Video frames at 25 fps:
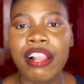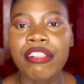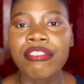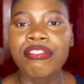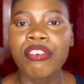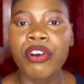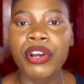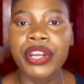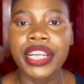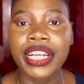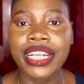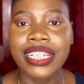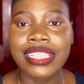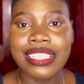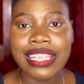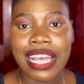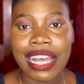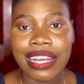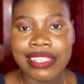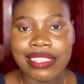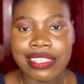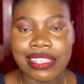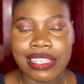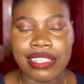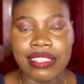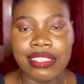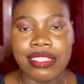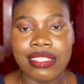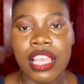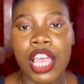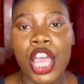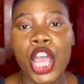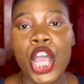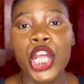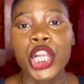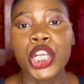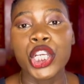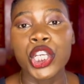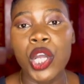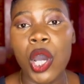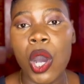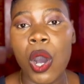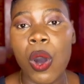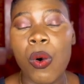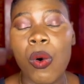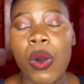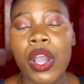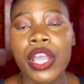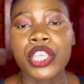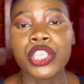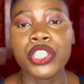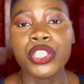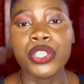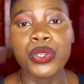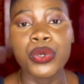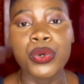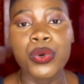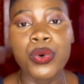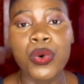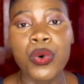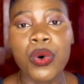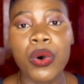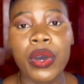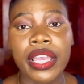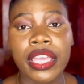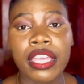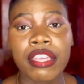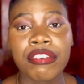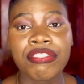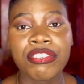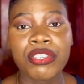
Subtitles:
for your taxes. Now if